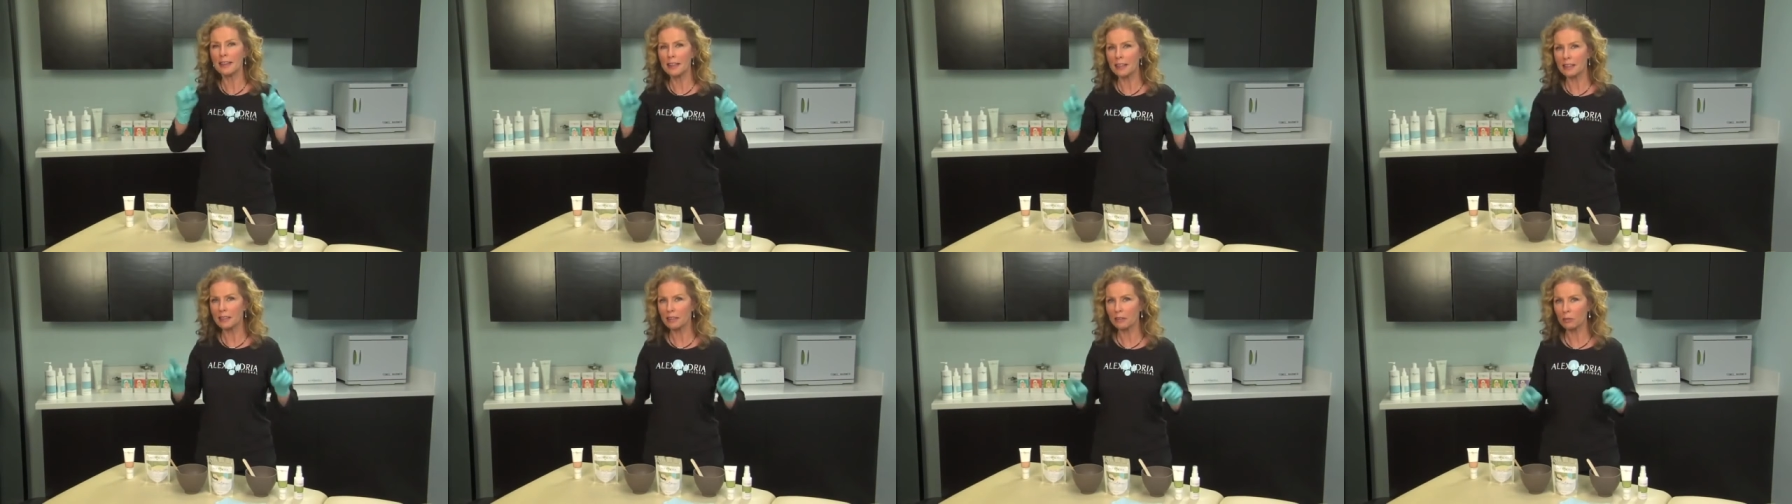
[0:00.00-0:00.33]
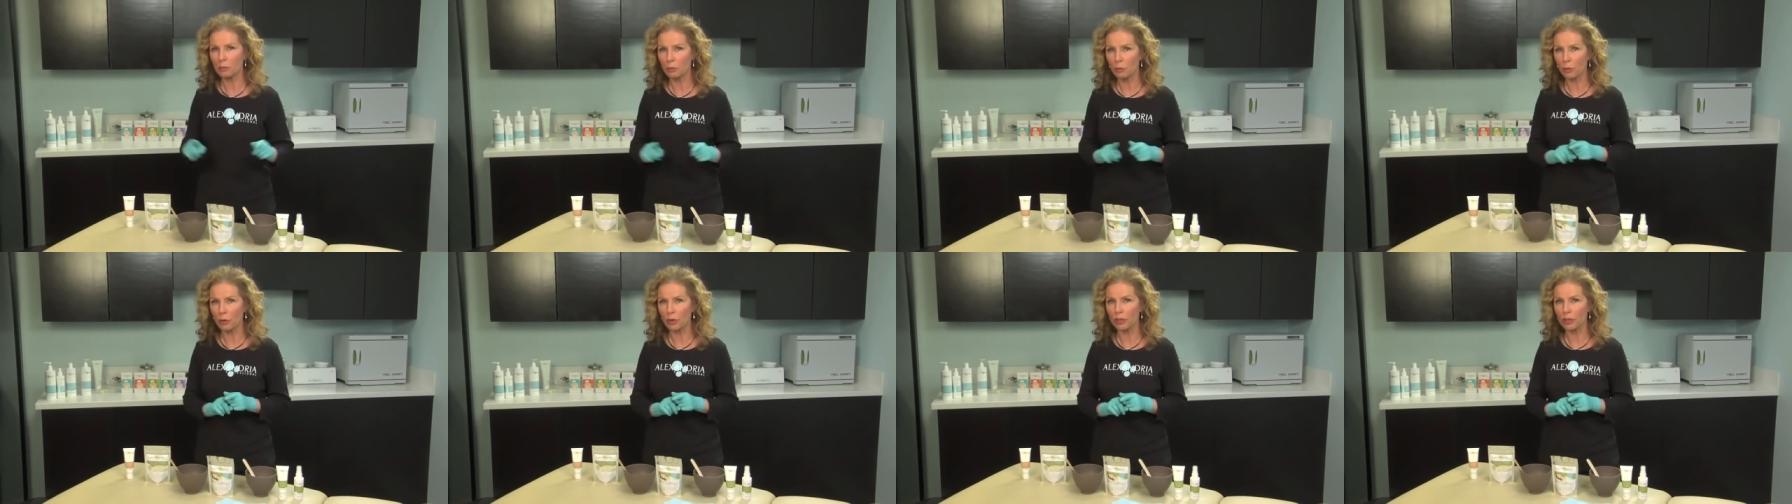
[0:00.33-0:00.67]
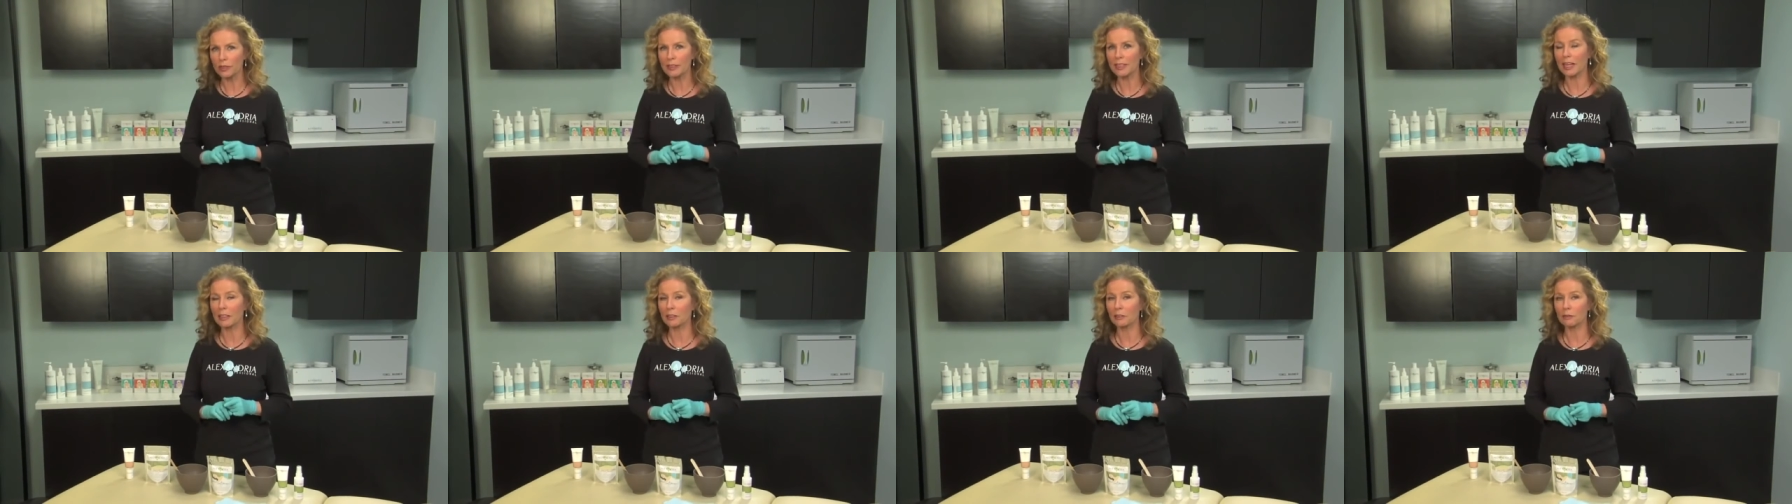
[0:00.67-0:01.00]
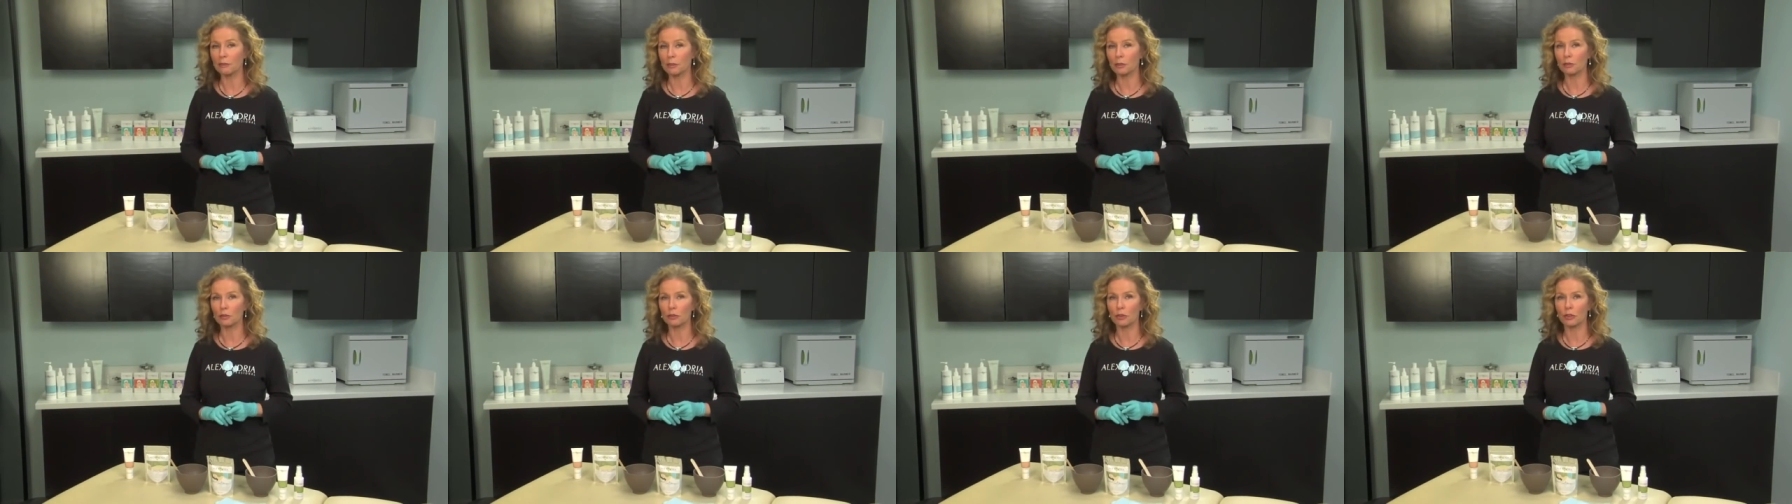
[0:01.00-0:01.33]
this works as a
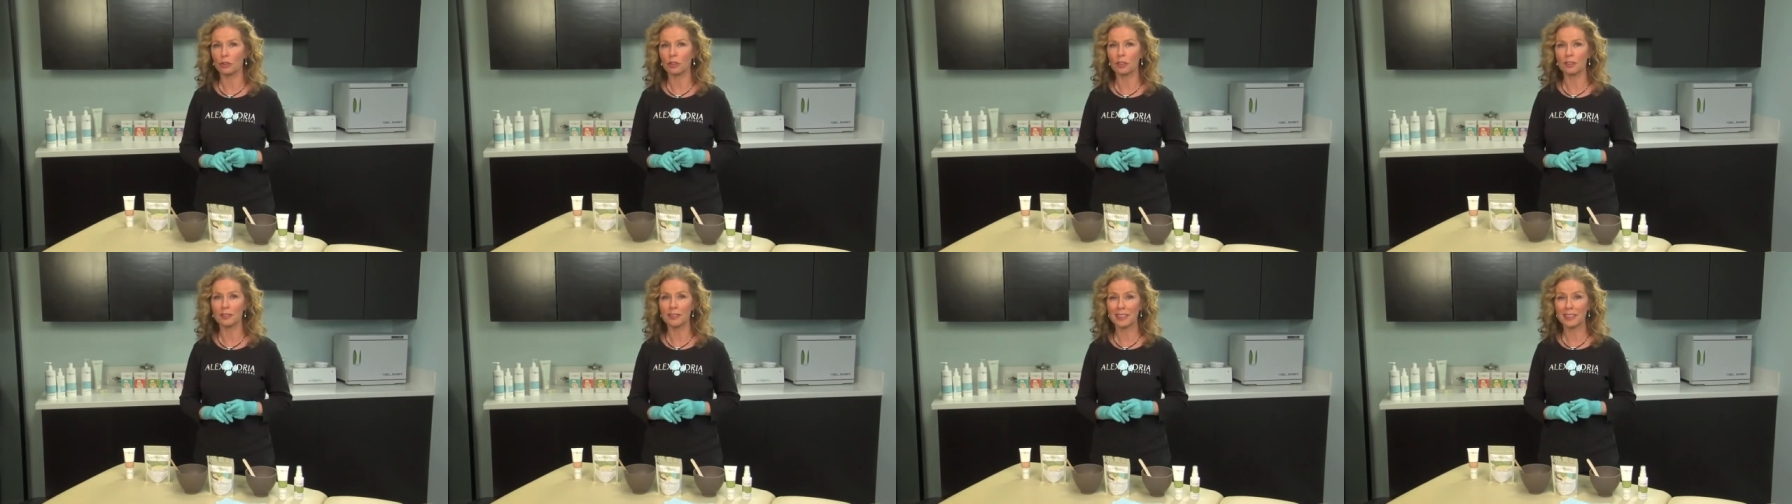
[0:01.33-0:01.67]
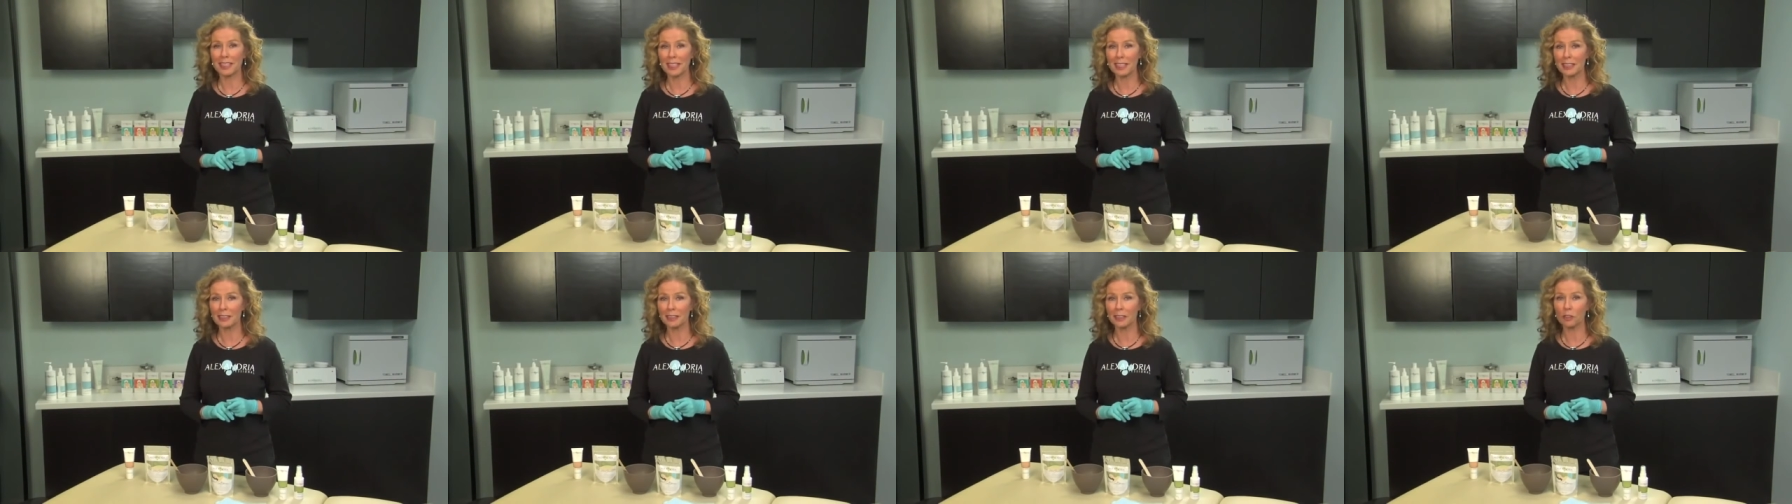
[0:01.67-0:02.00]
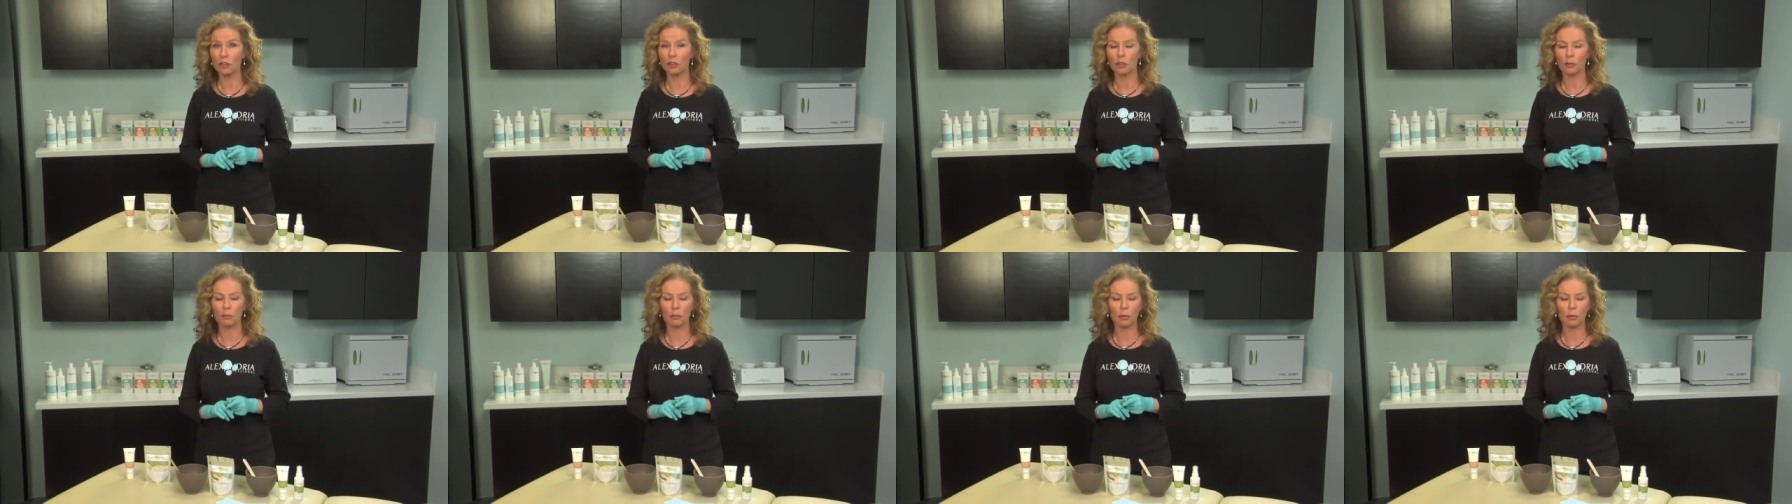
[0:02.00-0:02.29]
full circle of skin conditioning